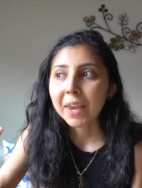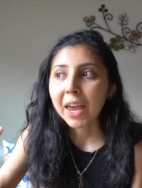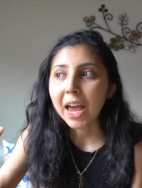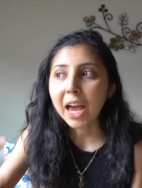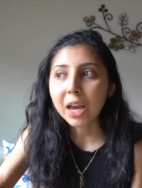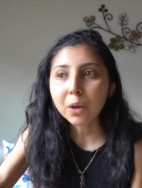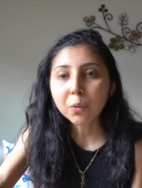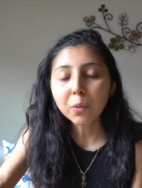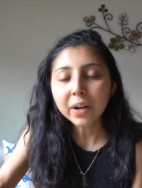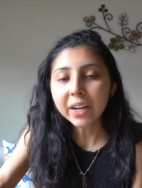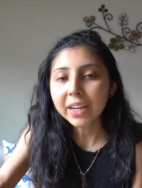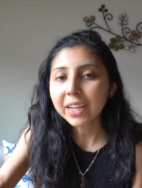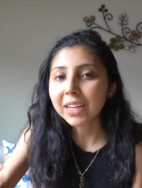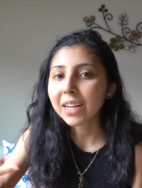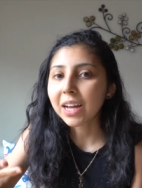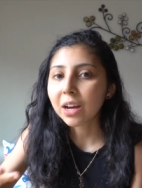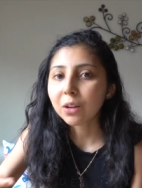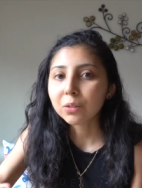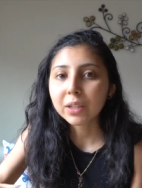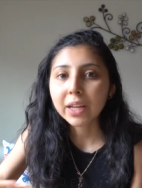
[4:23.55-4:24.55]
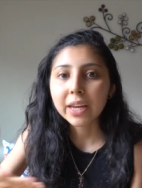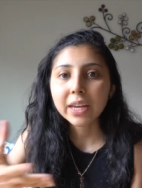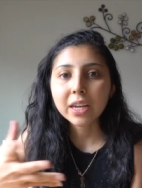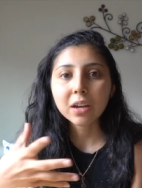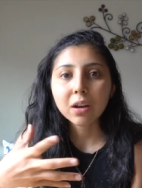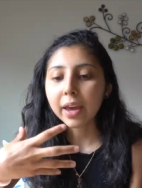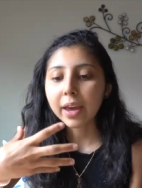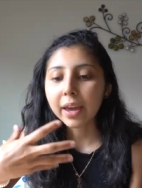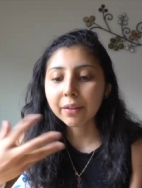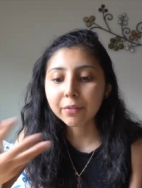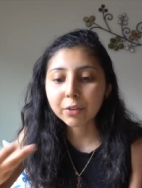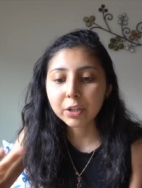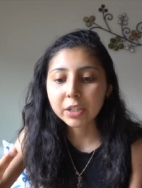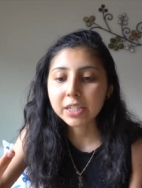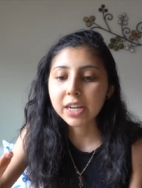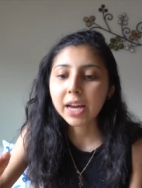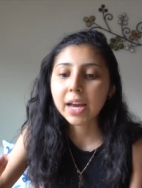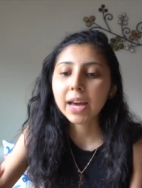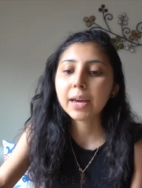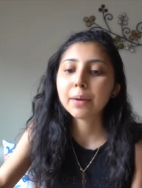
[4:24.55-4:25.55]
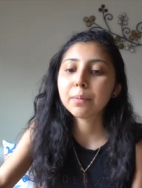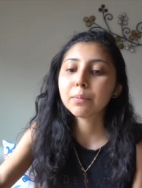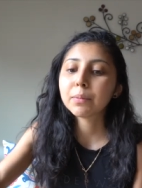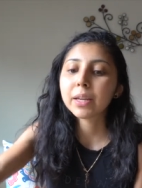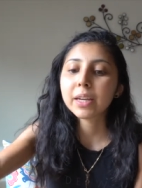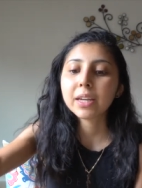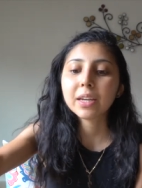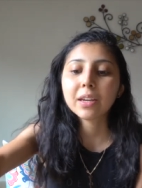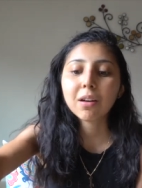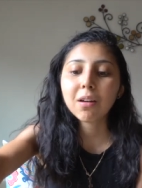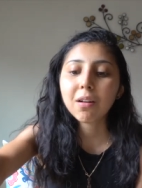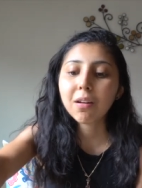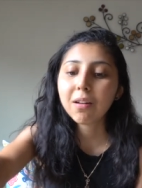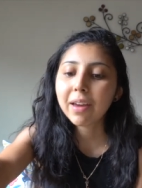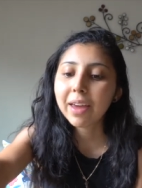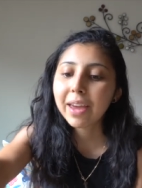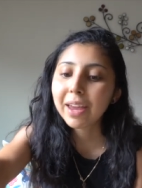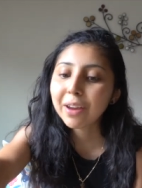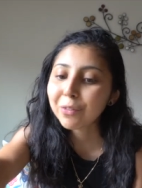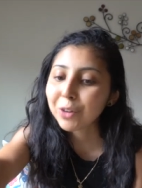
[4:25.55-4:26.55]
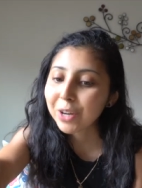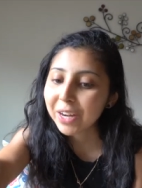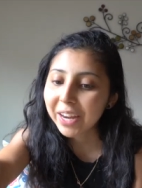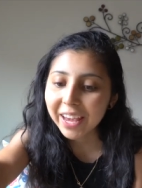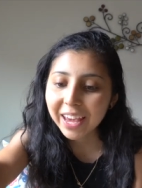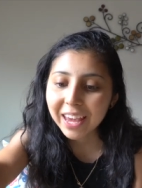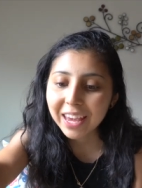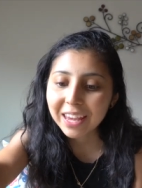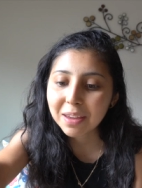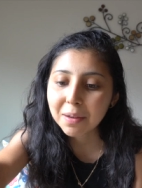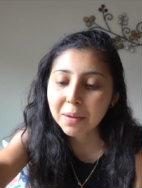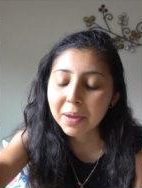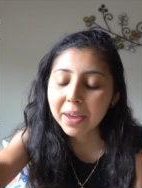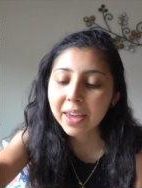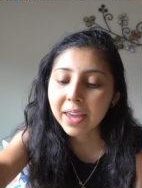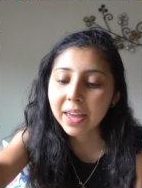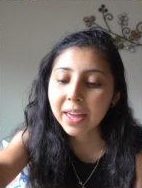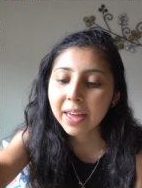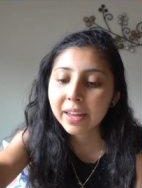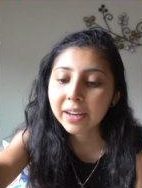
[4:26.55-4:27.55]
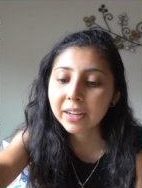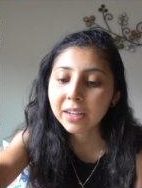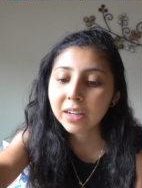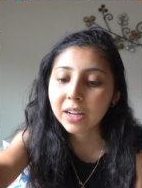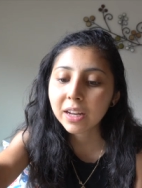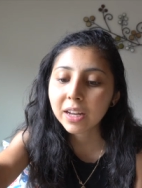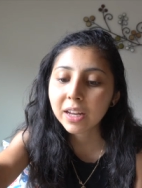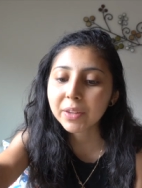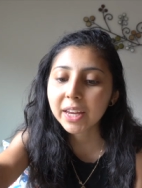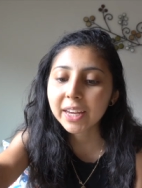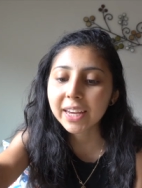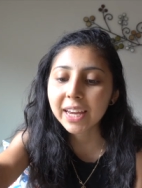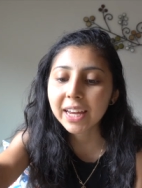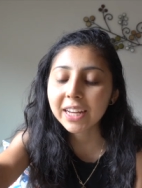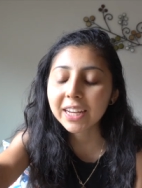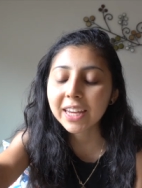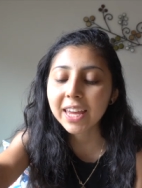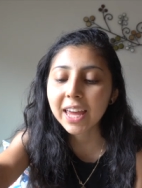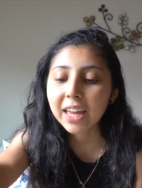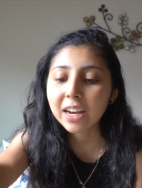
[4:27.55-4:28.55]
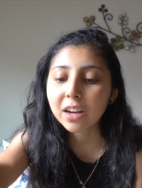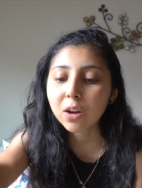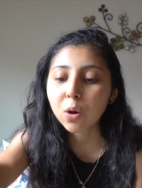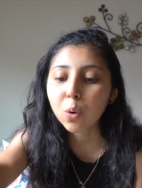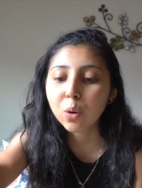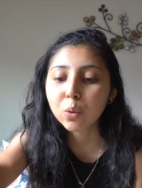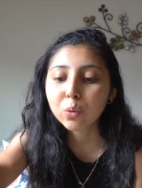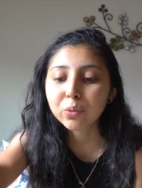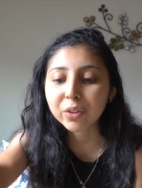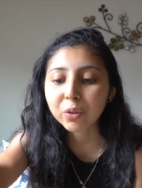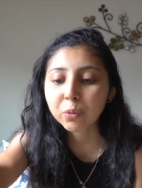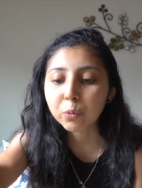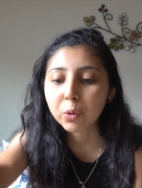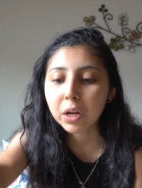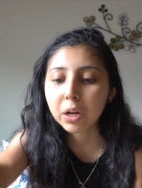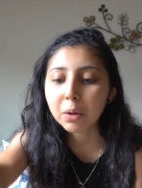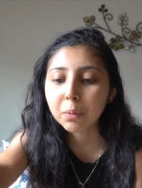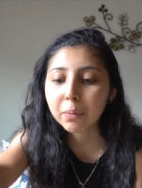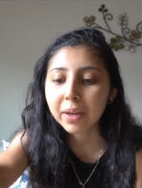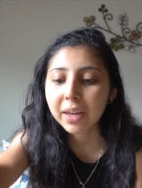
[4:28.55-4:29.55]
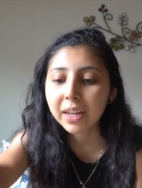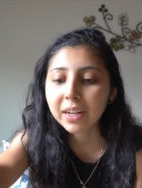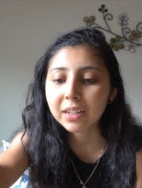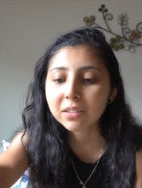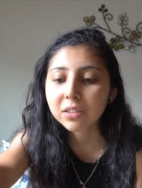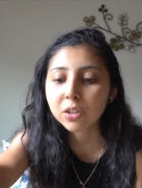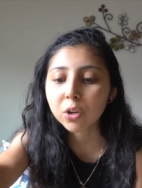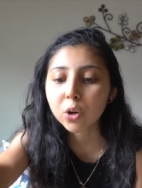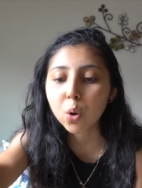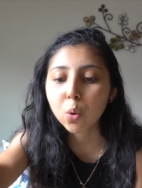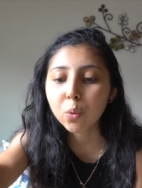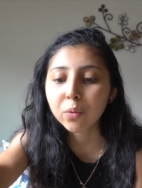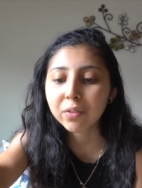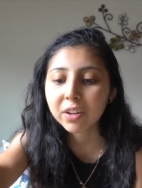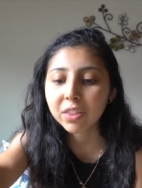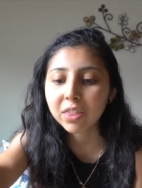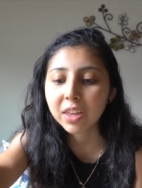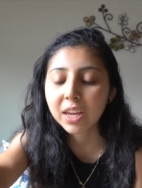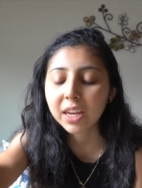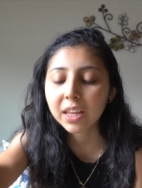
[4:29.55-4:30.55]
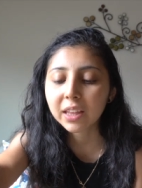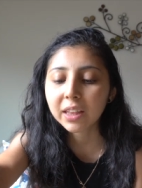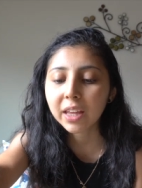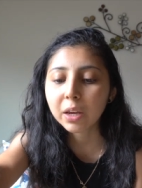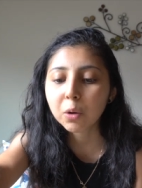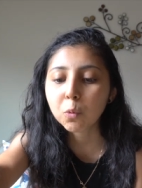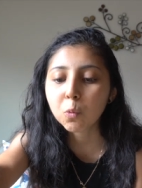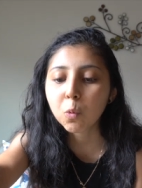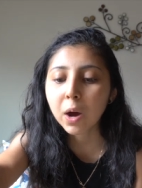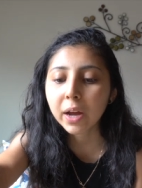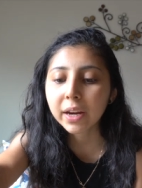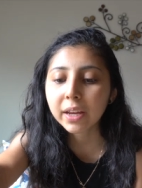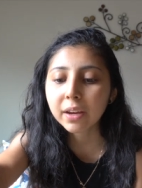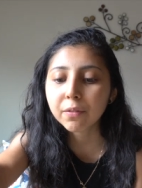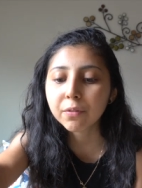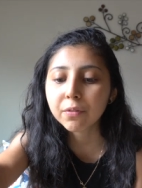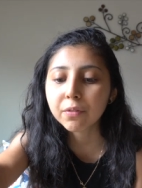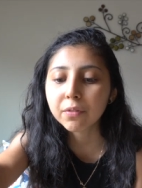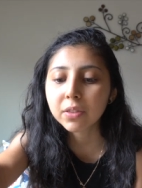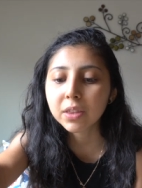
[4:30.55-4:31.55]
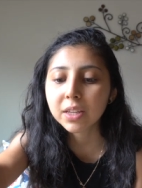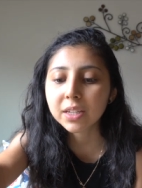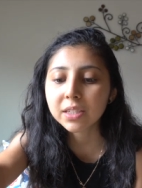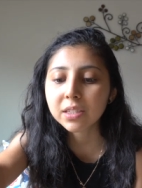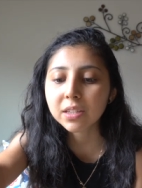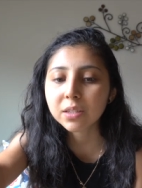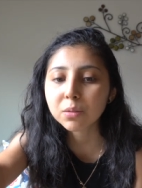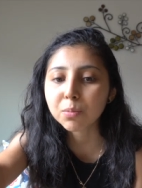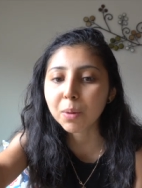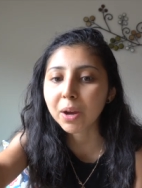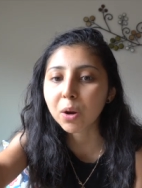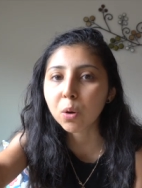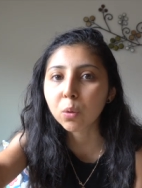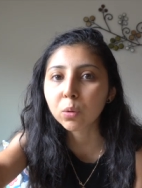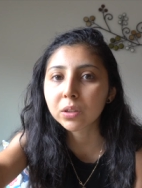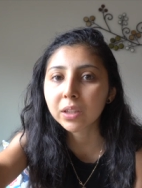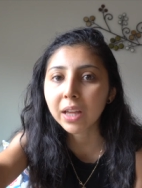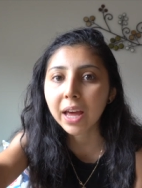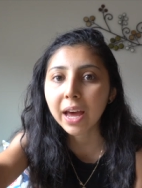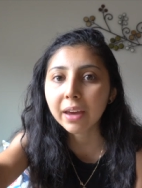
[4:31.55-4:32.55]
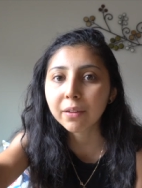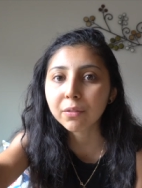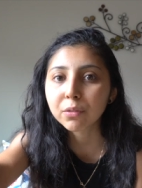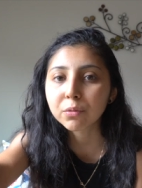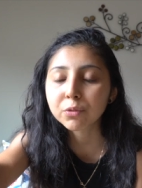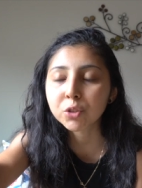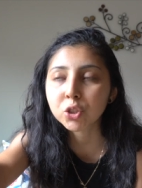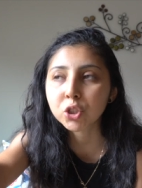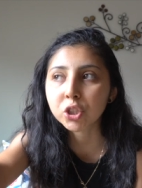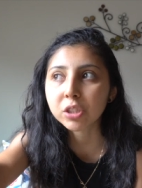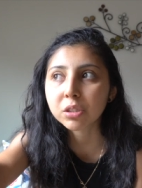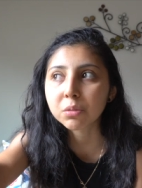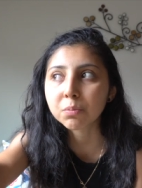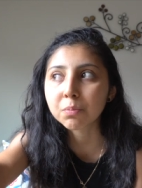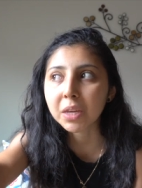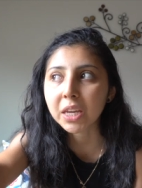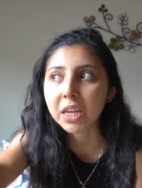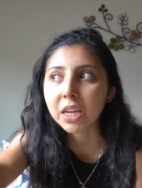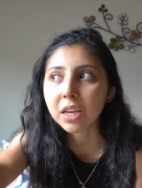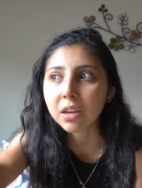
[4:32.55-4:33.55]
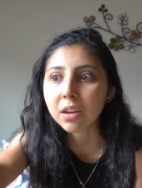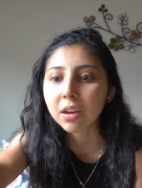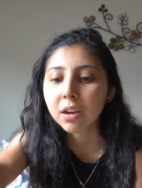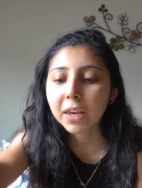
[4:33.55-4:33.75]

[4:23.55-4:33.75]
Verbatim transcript: I want to eat out like every time, like every day. And I kind of get overwhelmed and I start overthinking, like, what if this is my whole life of just me